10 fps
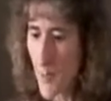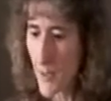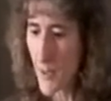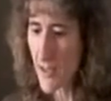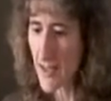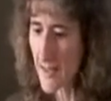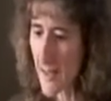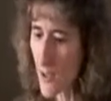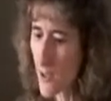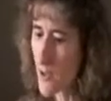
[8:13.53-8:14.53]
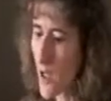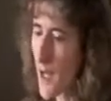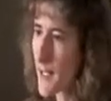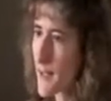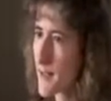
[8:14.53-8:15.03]
But you see, they could
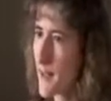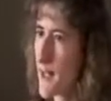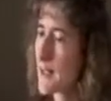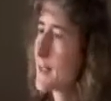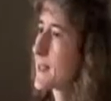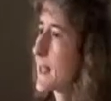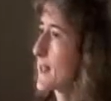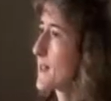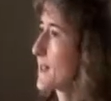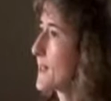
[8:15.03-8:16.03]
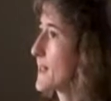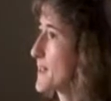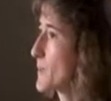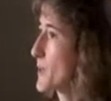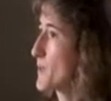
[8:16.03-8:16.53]
not detect any
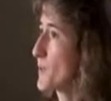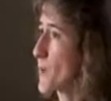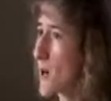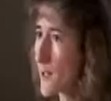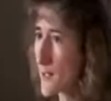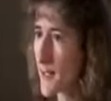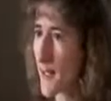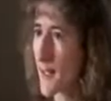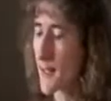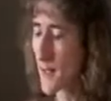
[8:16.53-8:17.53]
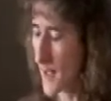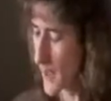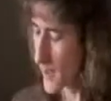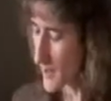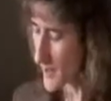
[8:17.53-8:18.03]
symptoms from a heart attack,
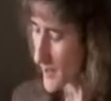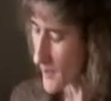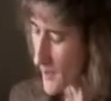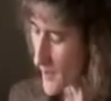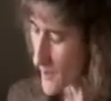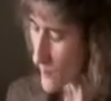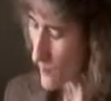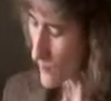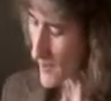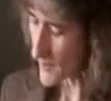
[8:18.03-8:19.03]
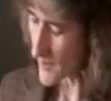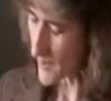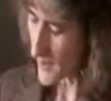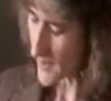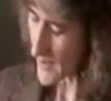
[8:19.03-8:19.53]
because what the
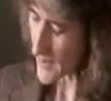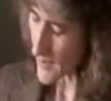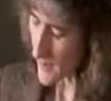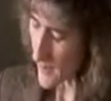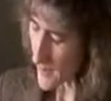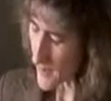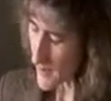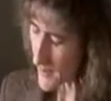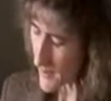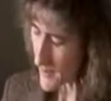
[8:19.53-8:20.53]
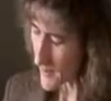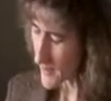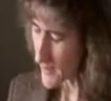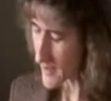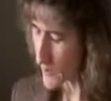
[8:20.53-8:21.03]
cayenne does is it
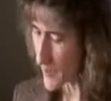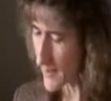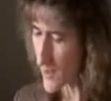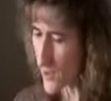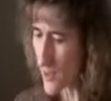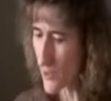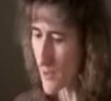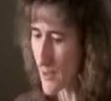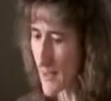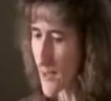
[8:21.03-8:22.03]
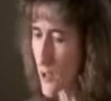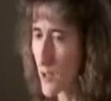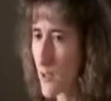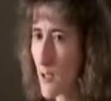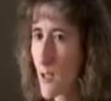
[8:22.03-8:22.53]
stimulates the
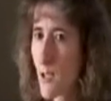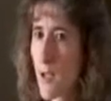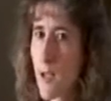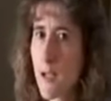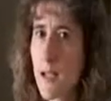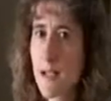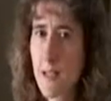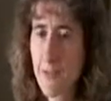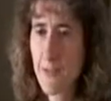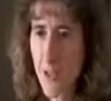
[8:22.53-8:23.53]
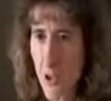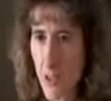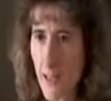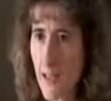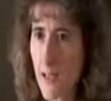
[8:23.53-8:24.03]
circulation
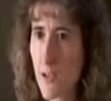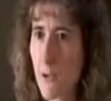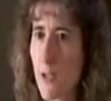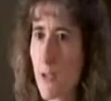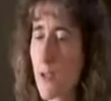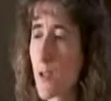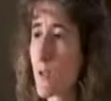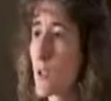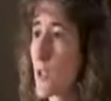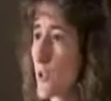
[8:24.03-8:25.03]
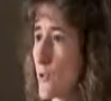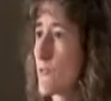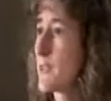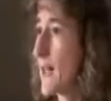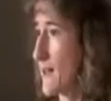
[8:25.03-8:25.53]
sufficiently so there is no tissue
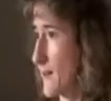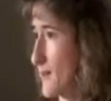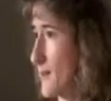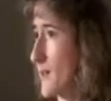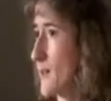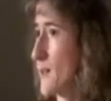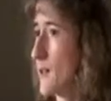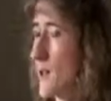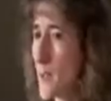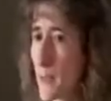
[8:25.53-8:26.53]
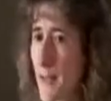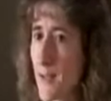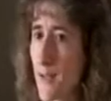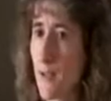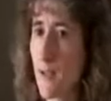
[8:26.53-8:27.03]
death in the heart
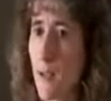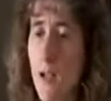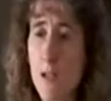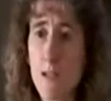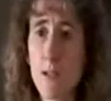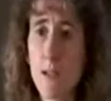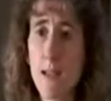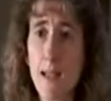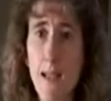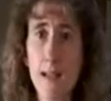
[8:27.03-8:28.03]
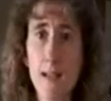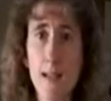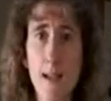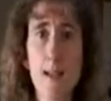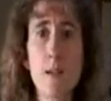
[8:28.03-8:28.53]
muscle. So they can't
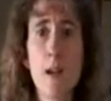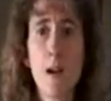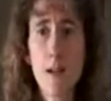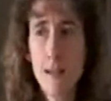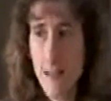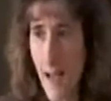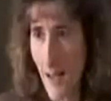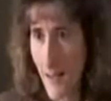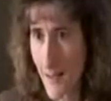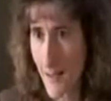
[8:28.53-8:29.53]
detect the heart attack.